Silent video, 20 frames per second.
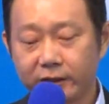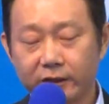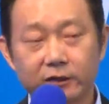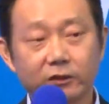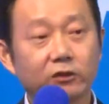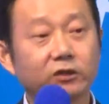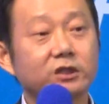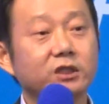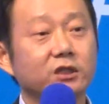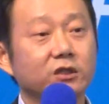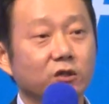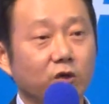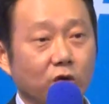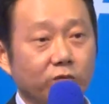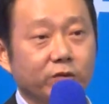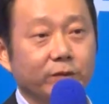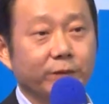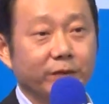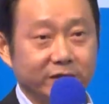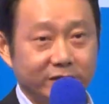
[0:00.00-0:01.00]
30%
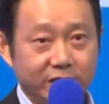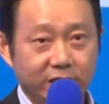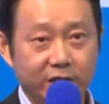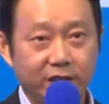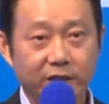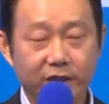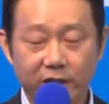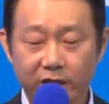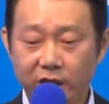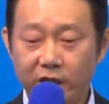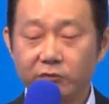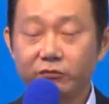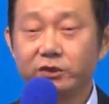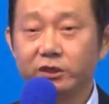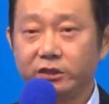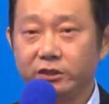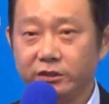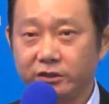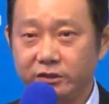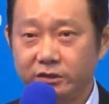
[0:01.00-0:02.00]
over every
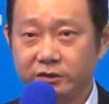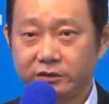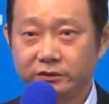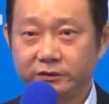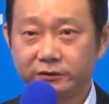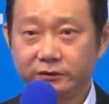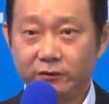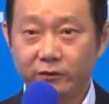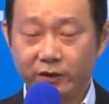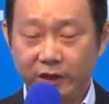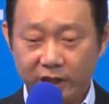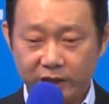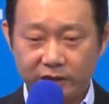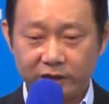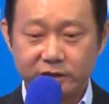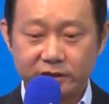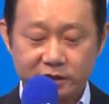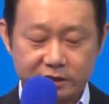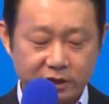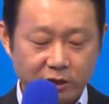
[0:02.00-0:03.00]
year. Okay,
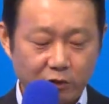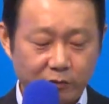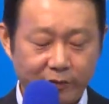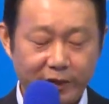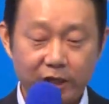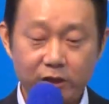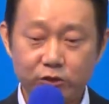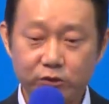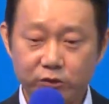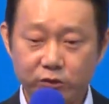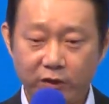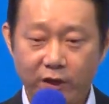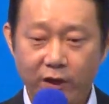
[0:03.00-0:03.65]
this is our value.